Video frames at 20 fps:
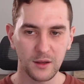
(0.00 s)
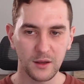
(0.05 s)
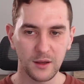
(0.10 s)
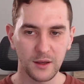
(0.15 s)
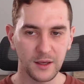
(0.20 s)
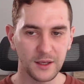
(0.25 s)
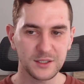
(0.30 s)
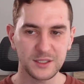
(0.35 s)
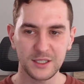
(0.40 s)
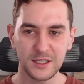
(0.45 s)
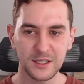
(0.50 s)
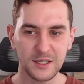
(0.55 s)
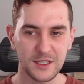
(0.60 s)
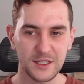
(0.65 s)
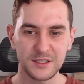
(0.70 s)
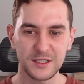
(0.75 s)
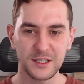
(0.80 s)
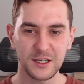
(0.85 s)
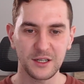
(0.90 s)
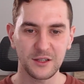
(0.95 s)
it's an
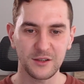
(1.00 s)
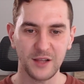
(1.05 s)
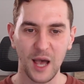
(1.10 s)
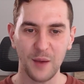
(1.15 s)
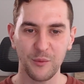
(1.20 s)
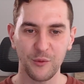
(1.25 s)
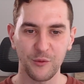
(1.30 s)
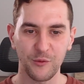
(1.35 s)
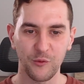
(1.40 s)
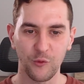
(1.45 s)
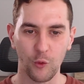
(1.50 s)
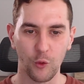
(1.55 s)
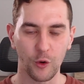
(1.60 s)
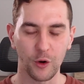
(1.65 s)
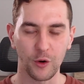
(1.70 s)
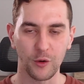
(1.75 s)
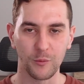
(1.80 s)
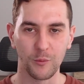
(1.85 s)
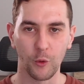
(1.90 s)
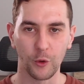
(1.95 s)
easy clap
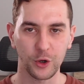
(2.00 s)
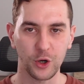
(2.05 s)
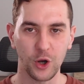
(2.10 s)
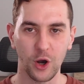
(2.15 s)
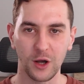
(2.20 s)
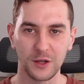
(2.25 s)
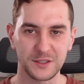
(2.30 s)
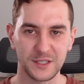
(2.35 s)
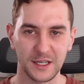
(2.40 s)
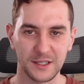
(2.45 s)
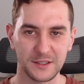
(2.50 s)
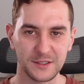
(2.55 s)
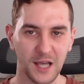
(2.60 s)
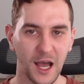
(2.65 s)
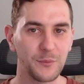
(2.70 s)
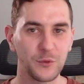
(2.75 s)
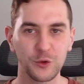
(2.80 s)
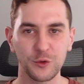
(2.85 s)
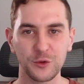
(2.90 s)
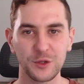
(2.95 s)
for more content.
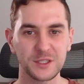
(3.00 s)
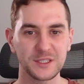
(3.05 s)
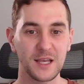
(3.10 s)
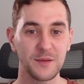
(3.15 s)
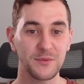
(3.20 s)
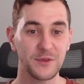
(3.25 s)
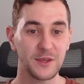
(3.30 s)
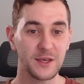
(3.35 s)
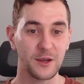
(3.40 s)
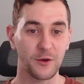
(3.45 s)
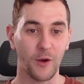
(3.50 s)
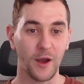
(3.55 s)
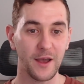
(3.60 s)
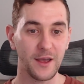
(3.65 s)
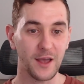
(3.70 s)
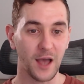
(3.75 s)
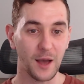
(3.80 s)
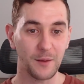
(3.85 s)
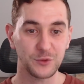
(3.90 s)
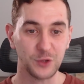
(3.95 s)
I'm doing the same thing, right?
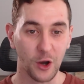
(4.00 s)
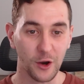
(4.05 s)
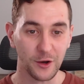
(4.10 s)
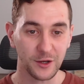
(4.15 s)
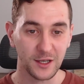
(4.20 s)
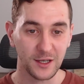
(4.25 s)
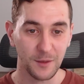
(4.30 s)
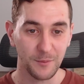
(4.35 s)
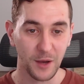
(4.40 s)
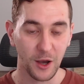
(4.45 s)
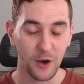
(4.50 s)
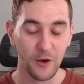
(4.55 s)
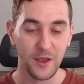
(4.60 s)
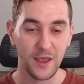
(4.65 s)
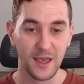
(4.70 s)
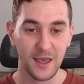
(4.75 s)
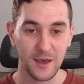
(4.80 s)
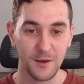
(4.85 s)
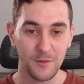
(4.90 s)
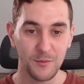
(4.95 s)
I'm talking about
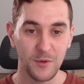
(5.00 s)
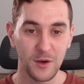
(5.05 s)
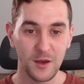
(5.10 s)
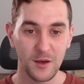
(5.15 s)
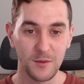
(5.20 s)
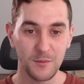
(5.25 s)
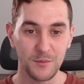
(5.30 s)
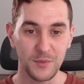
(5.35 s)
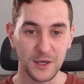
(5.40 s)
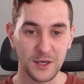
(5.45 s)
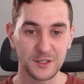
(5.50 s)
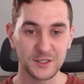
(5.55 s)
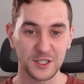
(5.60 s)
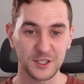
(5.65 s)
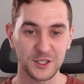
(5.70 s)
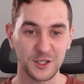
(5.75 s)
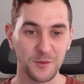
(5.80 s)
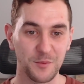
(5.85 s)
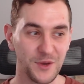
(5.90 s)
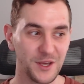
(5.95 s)
him being
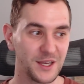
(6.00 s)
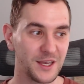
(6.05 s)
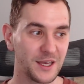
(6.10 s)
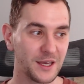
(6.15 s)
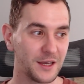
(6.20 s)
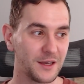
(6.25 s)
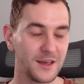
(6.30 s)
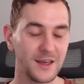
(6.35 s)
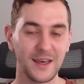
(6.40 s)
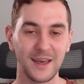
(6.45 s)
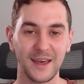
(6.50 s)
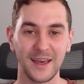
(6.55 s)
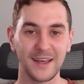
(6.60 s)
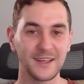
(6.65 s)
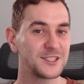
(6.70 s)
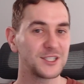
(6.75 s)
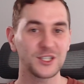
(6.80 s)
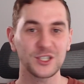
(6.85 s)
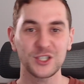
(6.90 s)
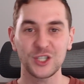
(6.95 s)
such a bigot.
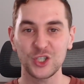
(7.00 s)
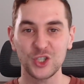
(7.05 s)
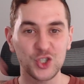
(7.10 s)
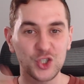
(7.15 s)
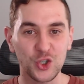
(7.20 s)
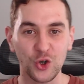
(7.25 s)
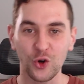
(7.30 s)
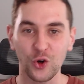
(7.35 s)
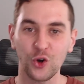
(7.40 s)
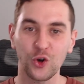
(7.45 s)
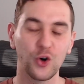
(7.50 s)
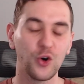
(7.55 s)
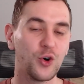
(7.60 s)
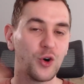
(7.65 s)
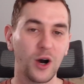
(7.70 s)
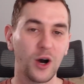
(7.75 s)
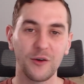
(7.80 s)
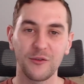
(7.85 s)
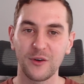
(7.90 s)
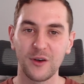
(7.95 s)
It's just a
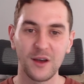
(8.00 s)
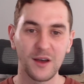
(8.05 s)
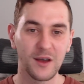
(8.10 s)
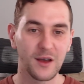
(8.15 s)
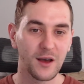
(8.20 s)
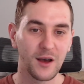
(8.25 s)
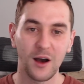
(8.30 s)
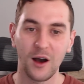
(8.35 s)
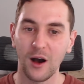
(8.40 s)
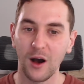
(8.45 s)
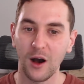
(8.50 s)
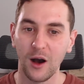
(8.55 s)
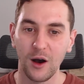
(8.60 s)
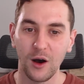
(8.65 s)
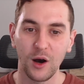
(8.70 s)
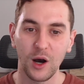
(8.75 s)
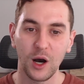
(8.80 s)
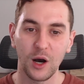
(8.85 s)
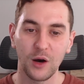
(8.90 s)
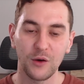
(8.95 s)
circle of,
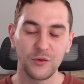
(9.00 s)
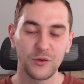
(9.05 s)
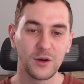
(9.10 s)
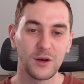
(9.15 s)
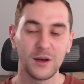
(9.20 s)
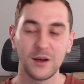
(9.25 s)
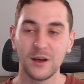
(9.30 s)
of,